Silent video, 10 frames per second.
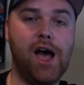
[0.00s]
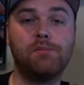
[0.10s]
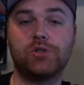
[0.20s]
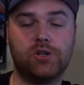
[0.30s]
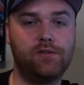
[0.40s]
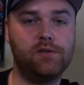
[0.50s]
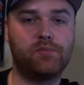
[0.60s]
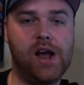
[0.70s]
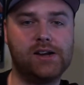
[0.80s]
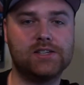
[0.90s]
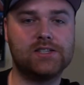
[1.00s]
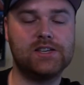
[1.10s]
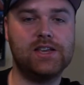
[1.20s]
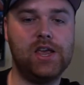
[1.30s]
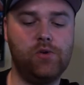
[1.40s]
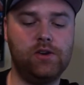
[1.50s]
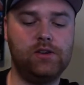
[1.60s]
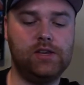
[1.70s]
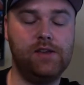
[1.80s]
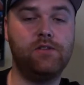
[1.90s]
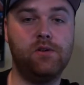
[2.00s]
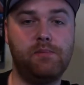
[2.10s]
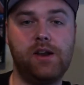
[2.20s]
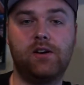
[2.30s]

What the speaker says: I'm sure if you practice it, it would give you a better